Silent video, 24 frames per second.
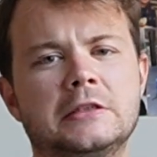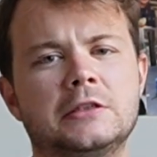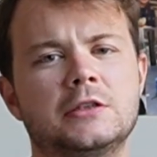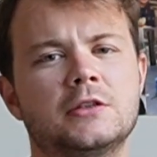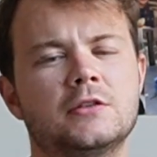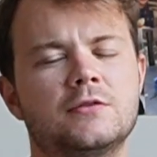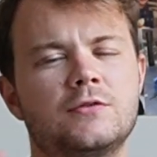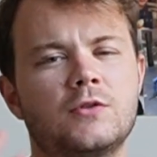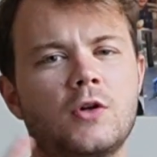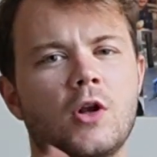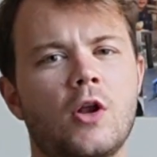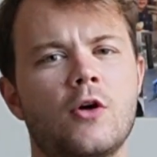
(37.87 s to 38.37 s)

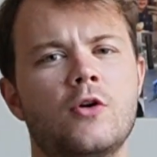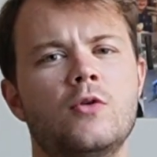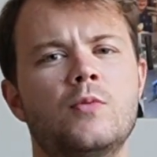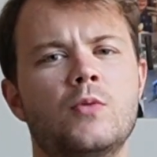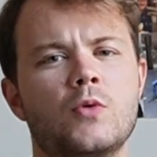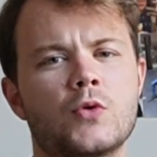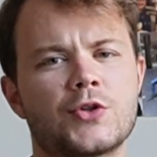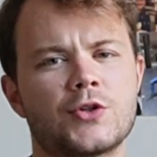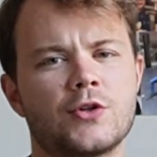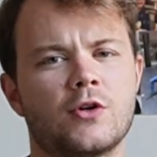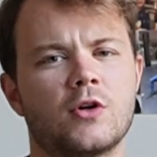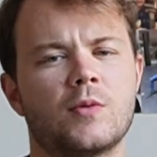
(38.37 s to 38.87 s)
of global
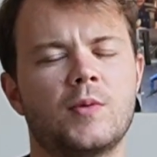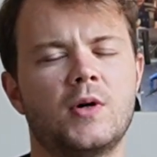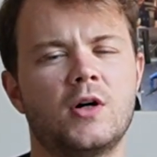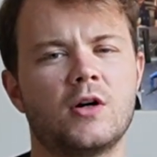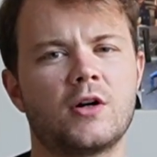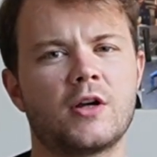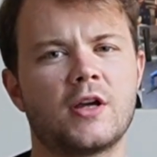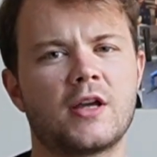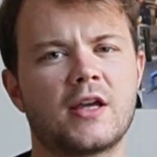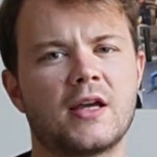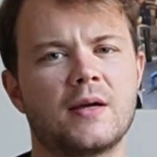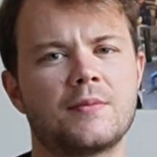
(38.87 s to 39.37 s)
stock
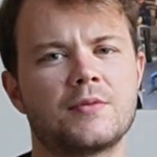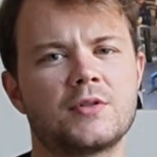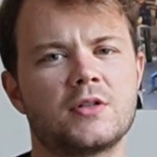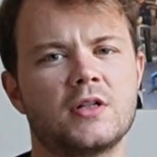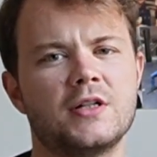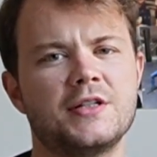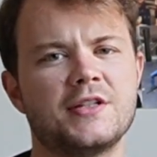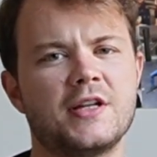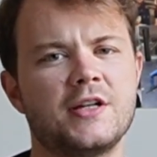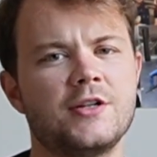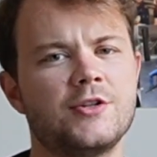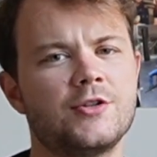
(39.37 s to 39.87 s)
market
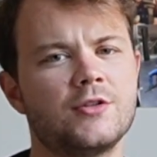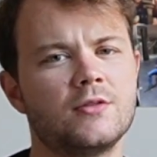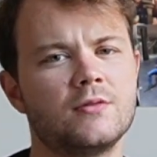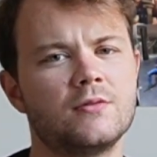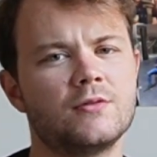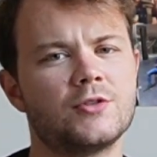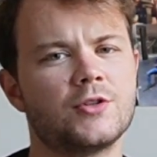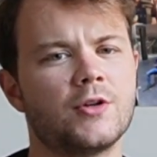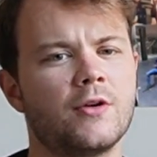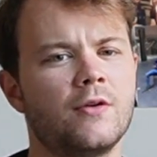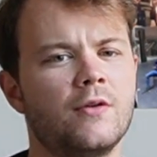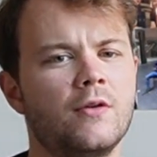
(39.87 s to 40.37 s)
capitalisation,
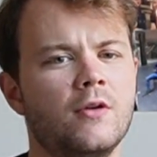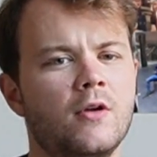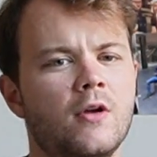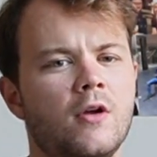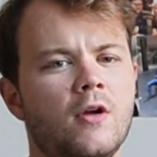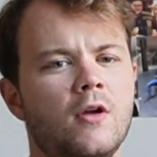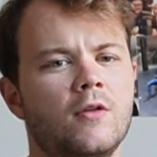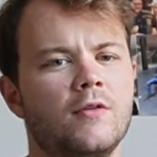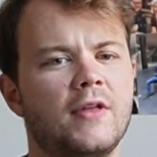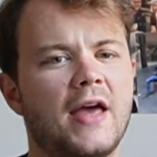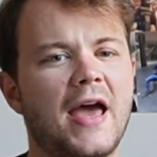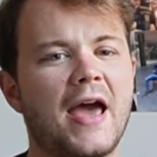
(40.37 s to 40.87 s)
so
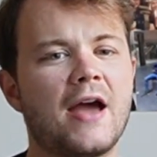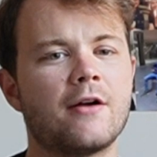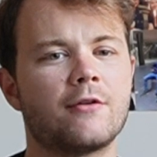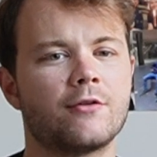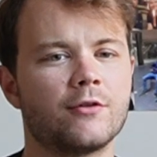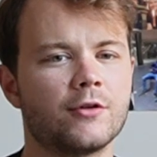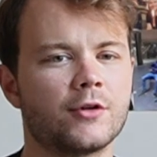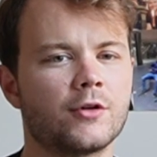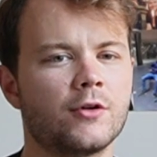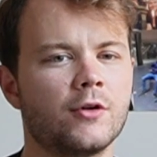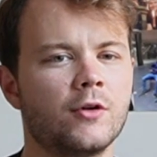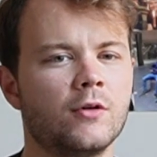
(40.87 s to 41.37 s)
the
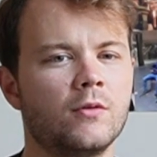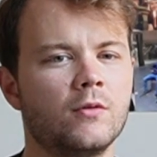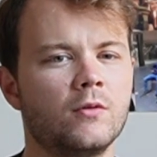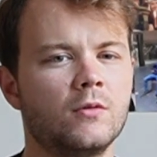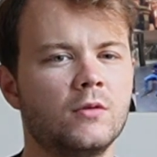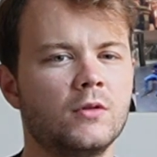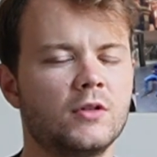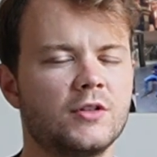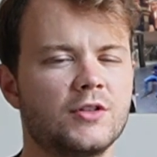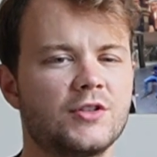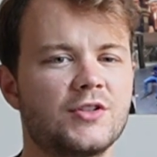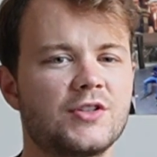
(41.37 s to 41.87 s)
aggregate
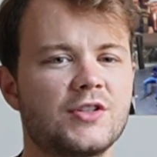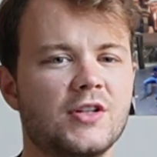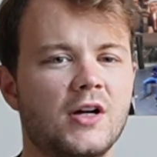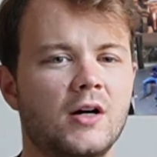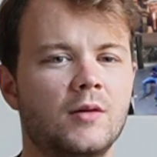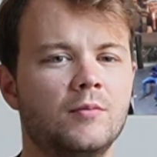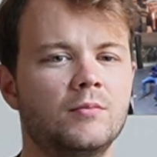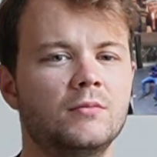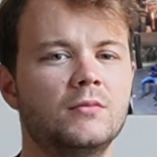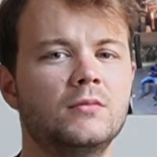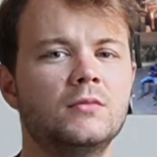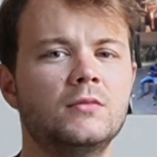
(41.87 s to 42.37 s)

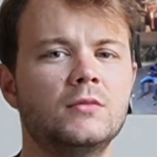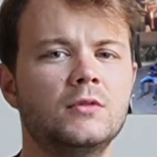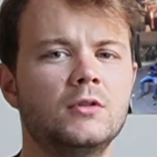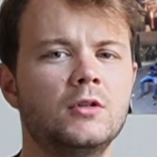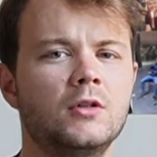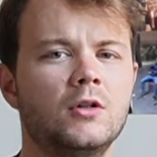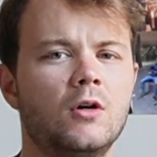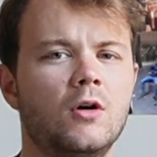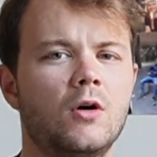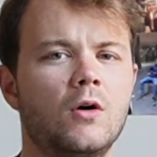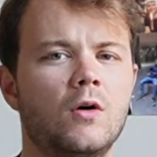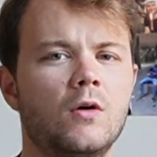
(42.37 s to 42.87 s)
sum
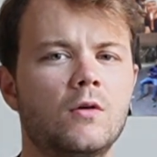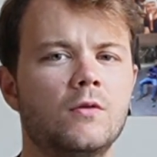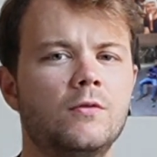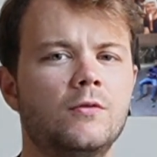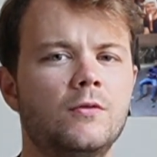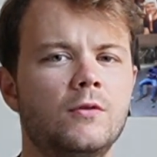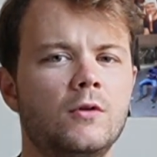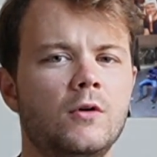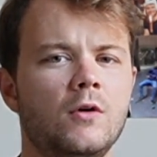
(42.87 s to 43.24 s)
of